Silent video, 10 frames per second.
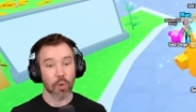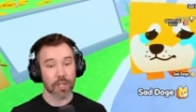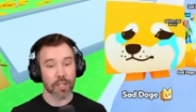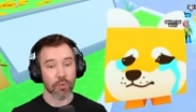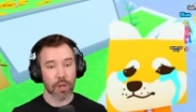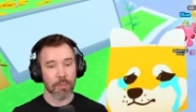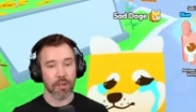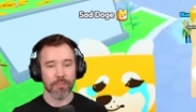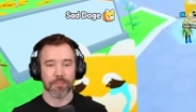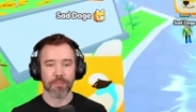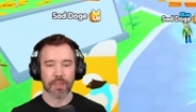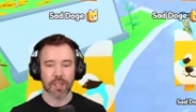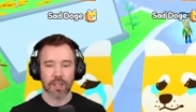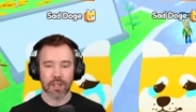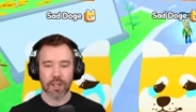get another rainbow.
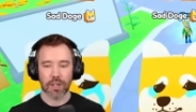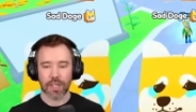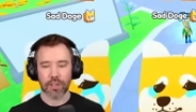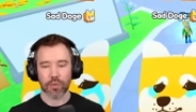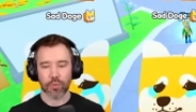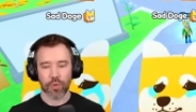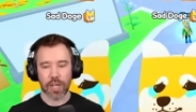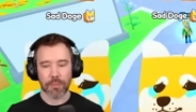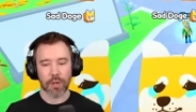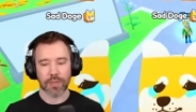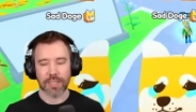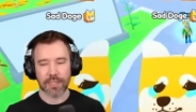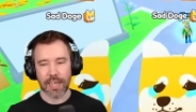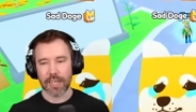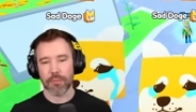Another rainbow.
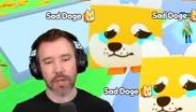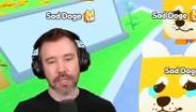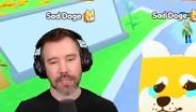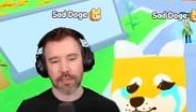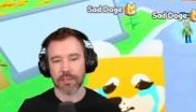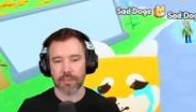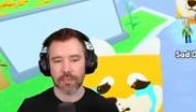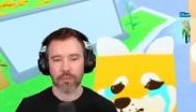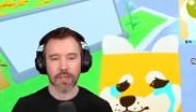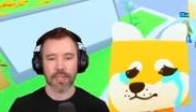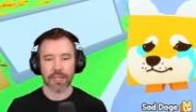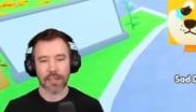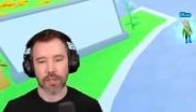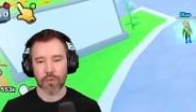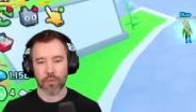Sad bunny. We need to get a
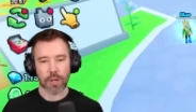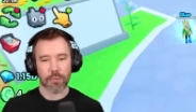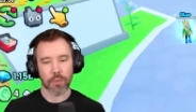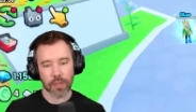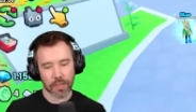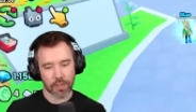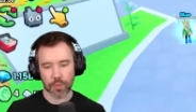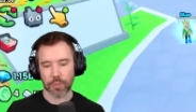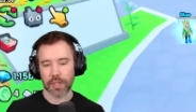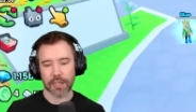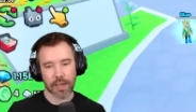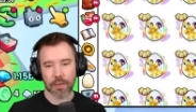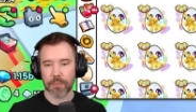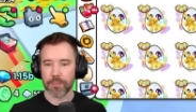different rainbow one, though. That's what we need to get.